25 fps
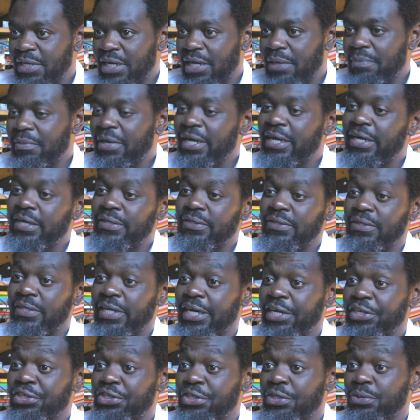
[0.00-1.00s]
Amaka is a
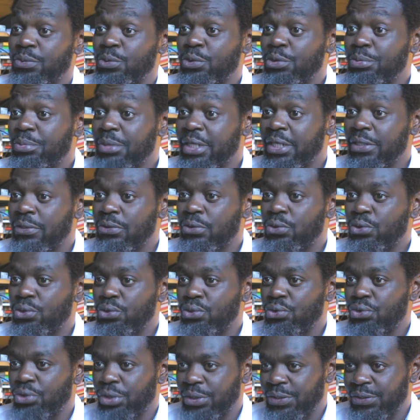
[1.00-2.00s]
Nigerian woman
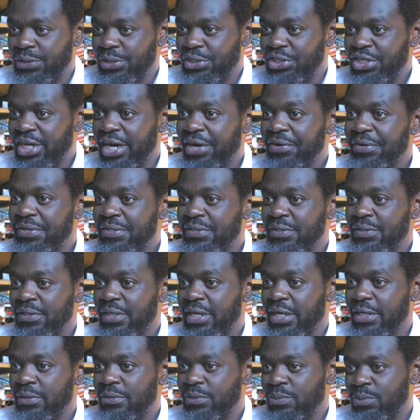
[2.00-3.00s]
who runs a charity
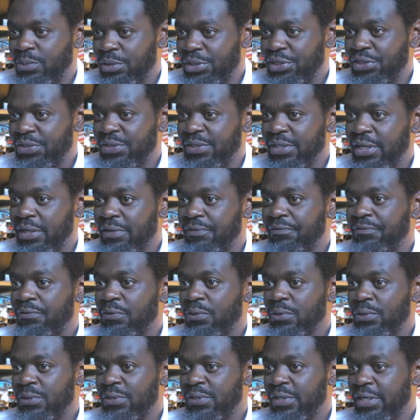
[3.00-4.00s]
that watches out
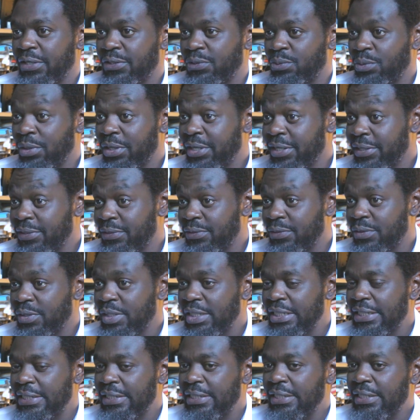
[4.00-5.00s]
for sex workers.
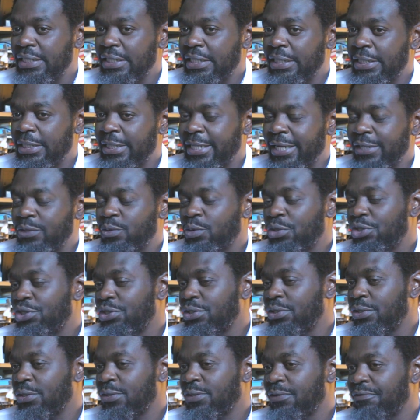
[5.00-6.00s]
That's what
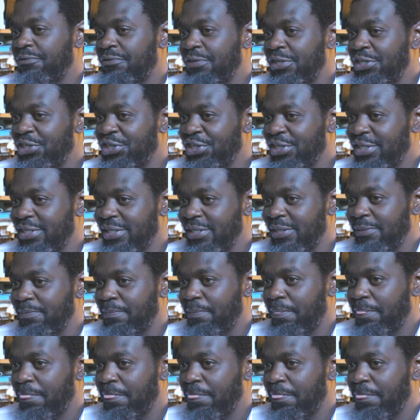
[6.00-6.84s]
she does officially.